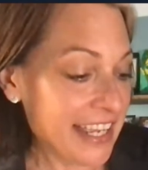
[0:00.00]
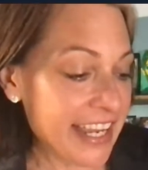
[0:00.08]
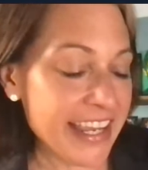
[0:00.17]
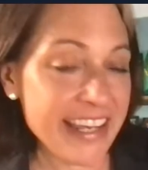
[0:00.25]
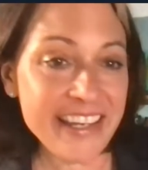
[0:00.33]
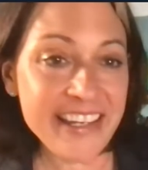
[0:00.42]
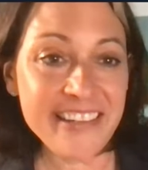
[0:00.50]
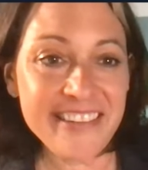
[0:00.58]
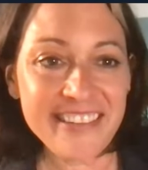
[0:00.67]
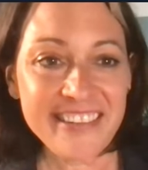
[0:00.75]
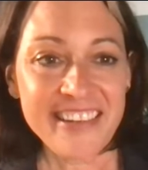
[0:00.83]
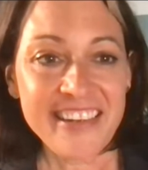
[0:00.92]
And
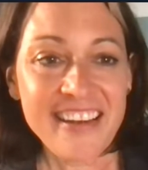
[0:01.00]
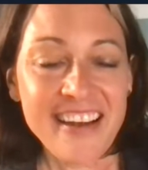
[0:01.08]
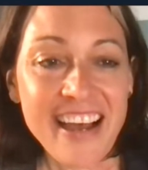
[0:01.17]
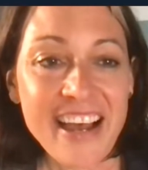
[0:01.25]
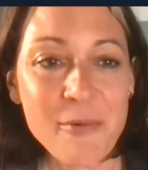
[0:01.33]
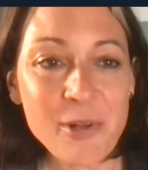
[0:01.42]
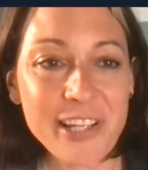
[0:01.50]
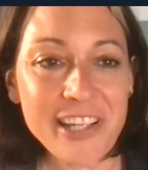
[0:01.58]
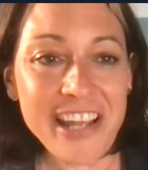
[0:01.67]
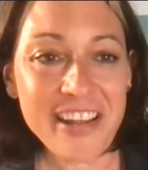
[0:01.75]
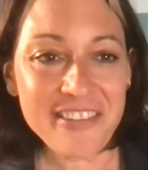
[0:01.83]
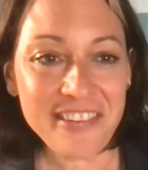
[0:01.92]
I will
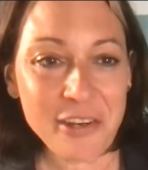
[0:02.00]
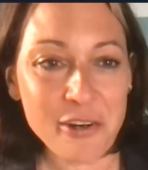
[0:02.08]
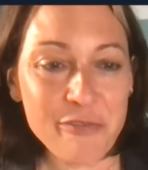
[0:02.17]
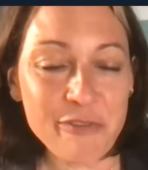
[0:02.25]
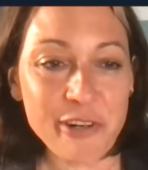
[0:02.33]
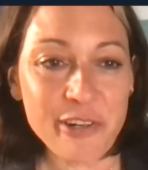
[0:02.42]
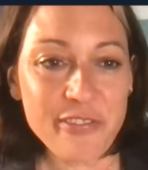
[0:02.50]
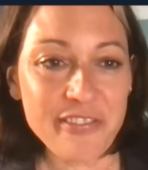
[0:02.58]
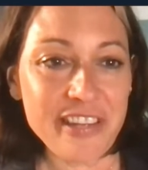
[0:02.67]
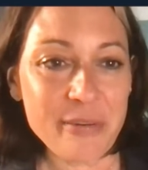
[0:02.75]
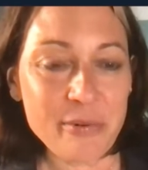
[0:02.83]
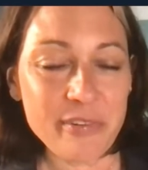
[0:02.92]
announce here
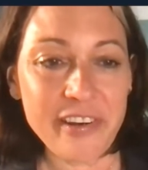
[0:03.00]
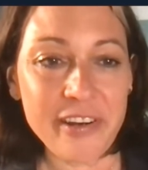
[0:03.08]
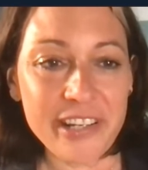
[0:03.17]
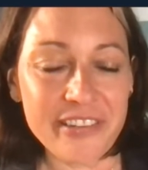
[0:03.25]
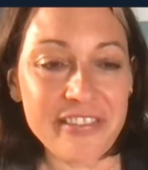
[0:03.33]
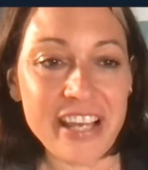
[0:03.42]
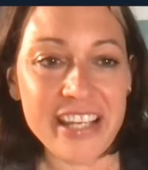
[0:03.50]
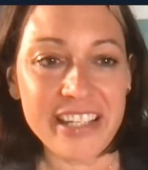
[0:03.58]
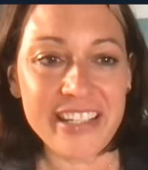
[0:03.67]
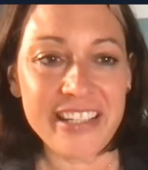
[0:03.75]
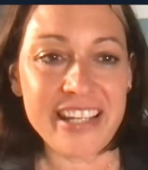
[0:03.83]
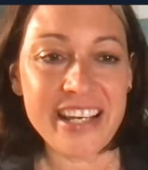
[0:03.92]
first that we're very
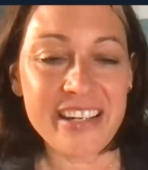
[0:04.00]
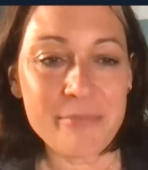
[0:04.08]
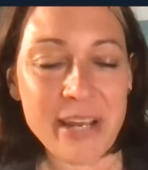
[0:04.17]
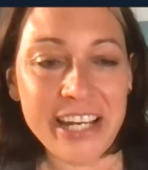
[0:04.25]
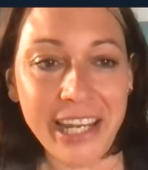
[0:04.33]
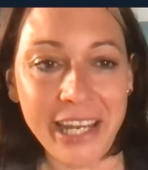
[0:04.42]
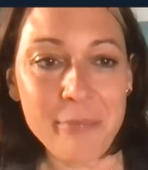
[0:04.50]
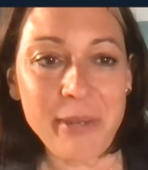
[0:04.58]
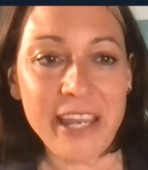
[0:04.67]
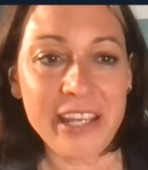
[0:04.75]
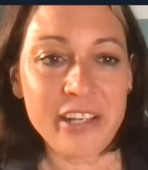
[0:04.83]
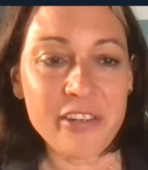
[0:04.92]
excited that my
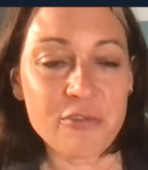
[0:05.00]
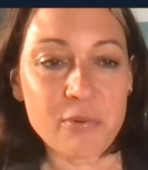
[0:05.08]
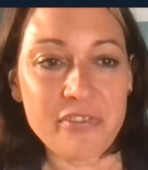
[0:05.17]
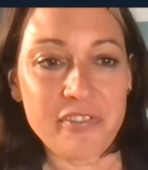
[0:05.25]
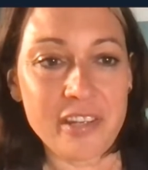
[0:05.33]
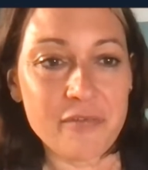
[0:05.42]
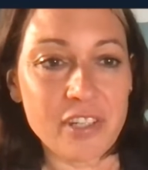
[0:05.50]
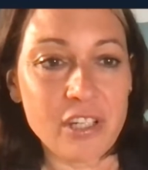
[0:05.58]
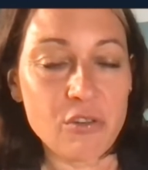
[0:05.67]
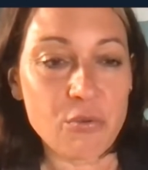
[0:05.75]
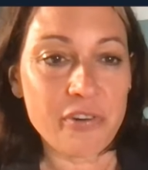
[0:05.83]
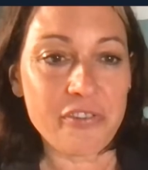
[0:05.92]
campaign has received an
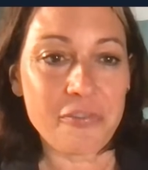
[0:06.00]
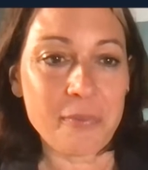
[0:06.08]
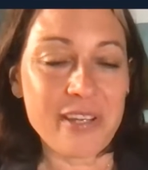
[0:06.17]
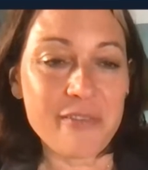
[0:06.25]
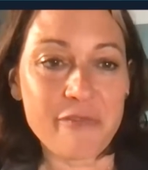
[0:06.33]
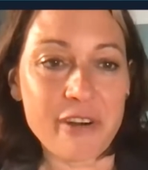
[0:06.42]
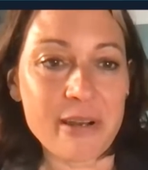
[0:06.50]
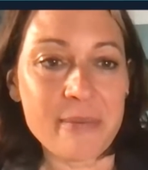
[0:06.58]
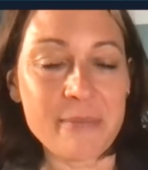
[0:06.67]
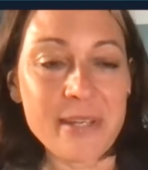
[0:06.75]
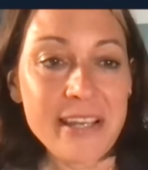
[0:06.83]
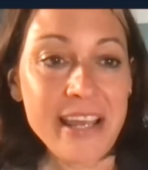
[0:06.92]
endorsement
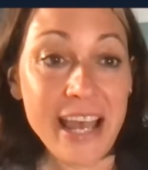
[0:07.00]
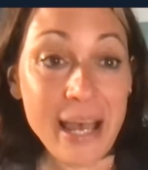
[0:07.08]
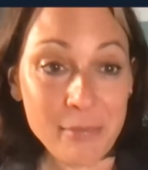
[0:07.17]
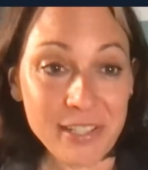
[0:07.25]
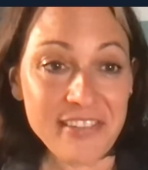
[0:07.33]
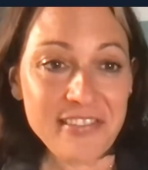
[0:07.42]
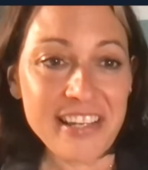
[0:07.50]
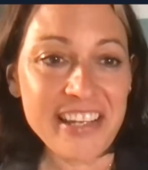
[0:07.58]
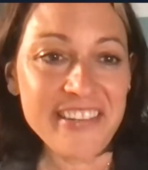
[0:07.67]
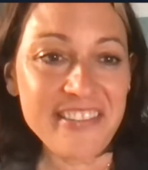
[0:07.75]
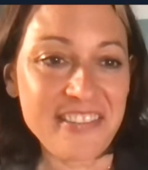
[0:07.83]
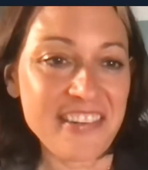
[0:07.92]
from Emily's
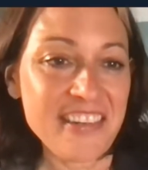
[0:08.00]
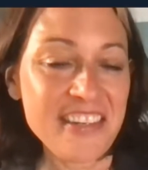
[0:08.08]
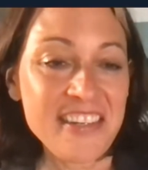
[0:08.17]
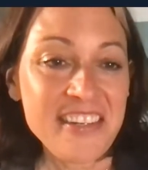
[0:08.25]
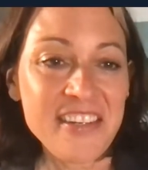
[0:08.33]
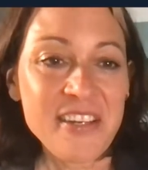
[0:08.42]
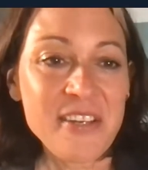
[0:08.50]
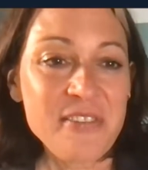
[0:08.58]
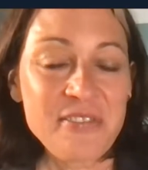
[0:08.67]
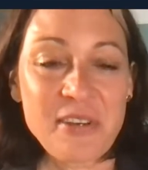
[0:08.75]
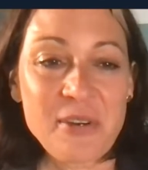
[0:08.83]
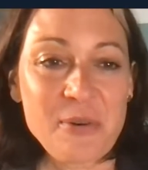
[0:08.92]
List.
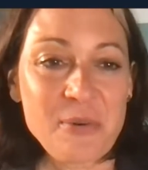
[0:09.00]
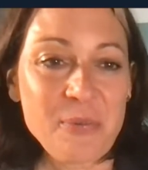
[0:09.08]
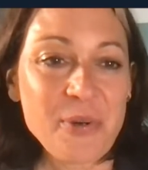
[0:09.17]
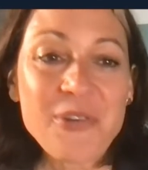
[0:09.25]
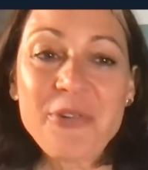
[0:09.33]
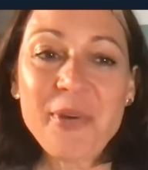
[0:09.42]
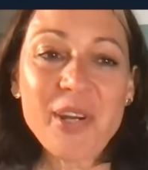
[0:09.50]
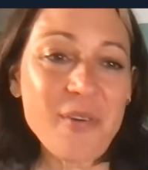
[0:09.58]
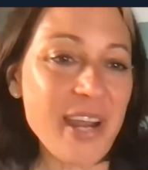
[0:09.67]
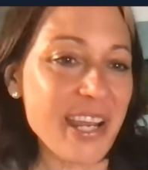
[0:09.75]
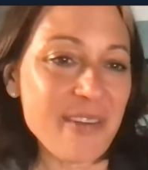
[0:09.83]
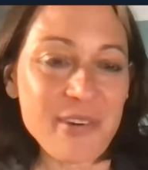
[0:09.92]
So we're doing
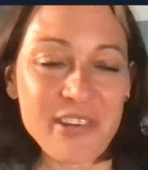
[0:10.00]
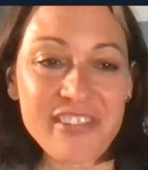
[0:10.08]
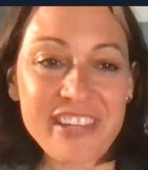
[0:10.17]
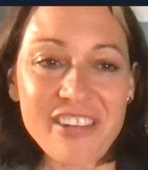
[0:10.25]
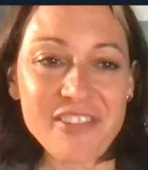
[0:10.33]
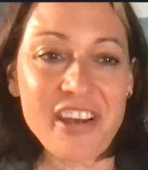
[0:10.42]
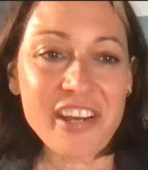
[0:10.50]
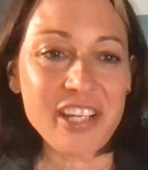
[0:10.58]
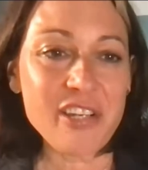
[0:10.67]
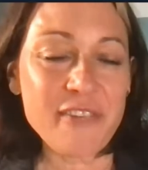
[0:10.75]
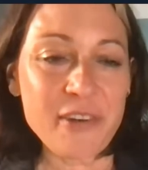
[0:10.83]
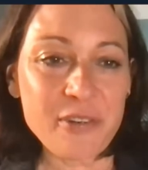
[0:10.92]
great. We're just out talking
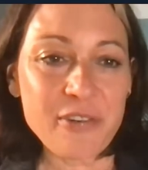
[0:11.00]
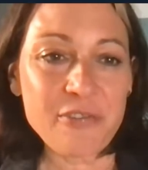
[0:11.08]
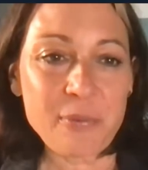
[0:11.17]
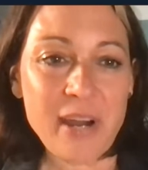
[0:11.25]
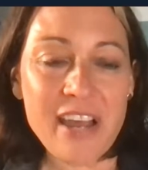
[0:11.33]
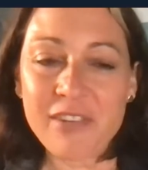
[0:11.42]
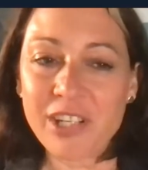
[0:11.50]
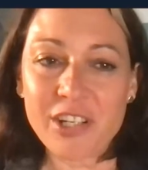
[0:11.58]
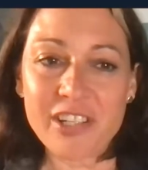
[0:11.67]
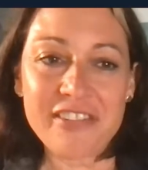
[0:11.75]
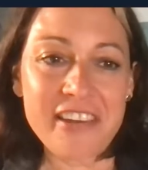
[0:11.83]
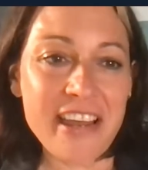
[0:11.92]
to voters. We're having a
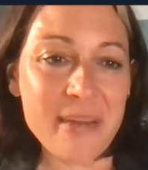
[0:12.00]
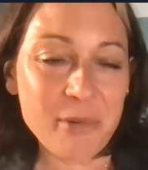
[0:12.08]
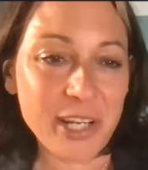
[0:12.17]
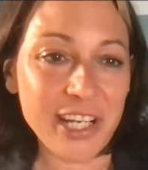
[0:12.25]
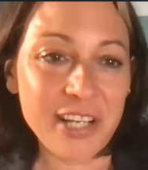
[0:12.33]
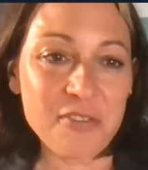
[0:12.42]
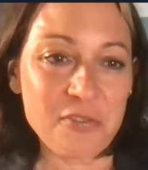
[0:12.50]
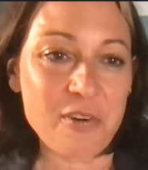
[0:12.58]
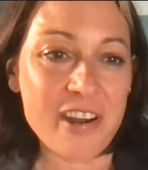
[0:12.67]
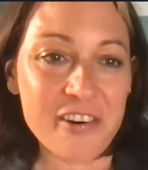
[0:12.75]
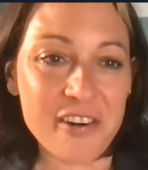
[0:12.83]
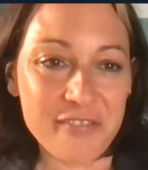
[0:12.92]
good time. We're getting
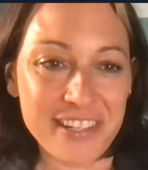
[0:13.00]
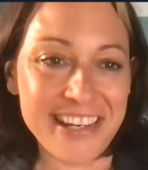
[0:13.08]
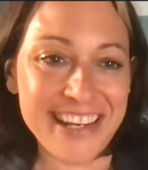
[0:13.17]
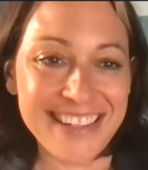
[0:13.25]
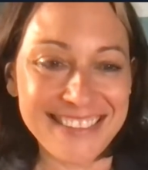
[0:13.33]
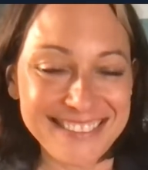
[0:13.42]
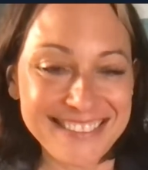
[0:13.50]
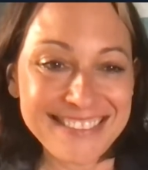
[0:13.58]
stronger every day.